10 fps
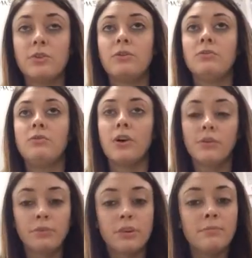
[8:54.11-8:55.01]
So you
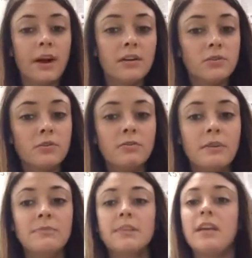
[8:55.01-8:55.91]
go through the PowerSchool
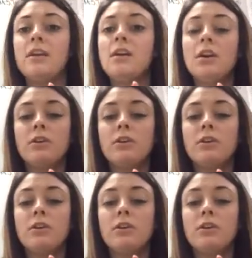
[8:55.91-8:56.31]
website,